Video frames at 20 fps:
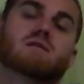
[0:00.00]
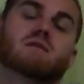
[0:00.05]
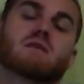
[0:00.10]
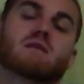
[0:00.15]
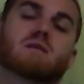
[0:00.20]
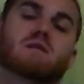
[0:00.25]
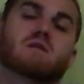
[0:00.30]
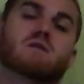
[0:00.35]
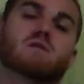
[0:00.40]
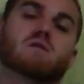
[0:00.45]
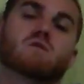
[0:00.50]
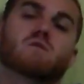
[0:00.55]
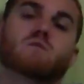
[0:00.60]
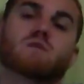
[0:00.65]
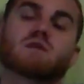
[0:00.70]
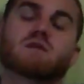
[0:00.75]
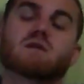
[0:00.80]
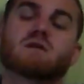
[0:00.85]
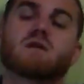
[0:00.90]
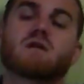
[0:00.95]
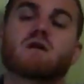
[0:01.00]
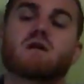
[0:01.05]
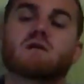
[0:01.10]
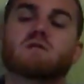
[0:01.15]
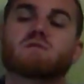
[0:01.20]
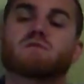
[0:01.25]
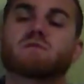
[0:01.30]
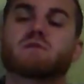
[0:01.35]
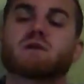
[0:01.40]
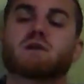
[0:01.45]
and the human
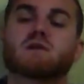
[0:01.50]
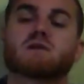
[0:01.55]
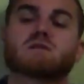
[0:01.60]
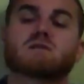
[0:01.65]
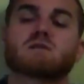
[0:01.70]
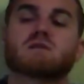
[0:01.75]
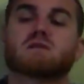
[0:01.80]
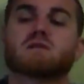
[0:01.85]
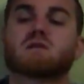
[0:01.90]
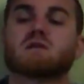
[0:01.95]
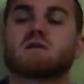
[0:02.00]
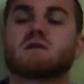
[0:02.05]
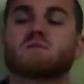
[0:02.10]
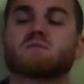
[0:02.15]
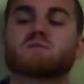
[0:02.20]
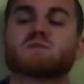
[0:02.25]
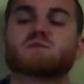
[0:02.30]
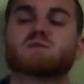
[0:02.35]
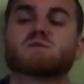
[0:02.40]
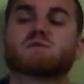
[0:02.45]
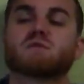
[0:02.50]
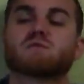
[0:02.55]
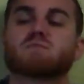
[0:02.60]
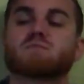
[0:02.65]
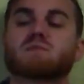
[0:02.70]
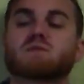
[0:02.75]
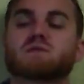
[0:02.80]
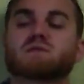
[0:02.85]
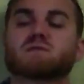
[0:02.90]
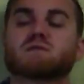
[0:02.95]
conflict that comes
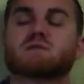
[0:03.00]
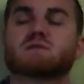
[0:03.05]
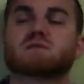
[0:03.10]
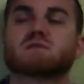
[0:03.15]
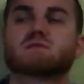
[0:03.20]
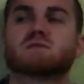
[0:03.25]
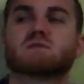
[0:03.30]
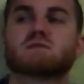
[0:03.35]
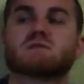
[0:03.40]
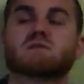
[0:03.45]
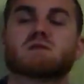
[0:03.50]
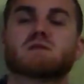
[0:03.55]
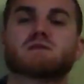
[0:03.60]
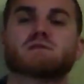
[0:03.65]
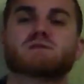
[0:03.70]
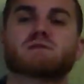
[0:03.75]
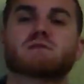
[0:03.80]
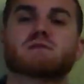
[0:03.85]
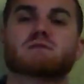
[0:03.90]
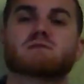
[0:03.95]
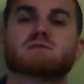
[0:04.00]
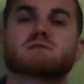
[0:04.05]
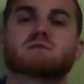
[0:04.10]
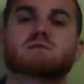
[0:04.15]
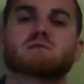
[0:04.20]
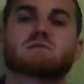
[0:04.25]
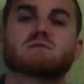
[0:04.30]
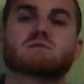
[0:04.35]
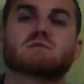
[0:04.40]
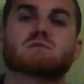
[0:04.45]
from business
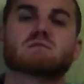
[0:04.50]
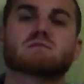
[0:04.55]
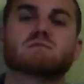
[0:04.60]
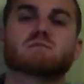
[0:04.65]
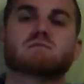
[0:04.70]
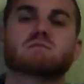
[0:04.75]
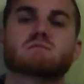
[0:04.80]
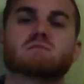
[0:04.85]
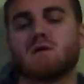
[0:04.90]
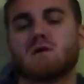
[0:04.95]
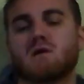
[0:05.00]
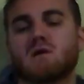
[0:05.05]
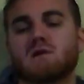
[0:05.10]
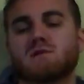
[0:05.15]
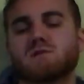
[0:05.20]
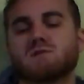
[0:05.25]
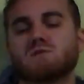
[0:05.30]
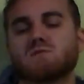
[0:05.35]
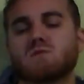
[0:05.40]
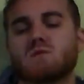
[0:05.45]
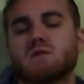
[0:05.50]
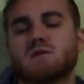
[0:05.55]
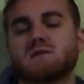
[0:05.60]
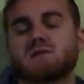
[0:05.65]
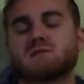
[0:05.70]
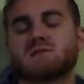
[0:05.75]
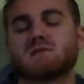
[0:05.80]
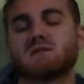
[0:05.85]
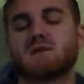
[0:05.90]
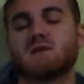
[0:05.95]
discussions. I just want
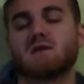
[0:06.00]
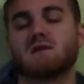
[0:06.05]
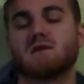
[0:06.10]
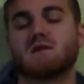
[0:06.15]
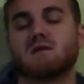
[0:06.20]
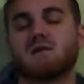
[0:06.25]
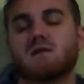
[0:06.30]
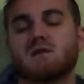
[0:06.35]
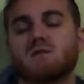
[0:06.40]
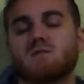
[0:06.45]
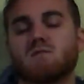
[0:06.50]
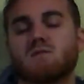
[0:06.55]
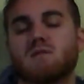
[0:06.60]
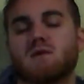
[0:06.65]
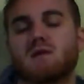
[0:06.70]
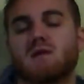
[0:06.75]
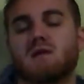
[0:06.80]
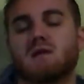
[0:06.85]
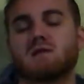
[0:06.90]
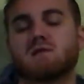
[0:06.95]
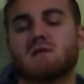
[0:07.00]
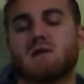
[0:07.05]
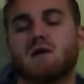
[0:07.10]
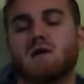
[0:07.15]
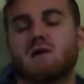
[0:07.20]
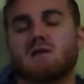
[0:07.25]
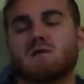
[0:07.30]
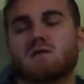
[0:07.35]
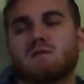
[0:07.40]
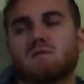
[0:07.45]
to sit and
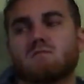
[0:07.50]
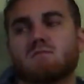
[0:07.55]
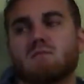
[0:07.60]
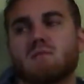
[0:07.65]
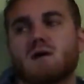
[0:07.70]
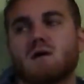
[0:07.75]
meditate on a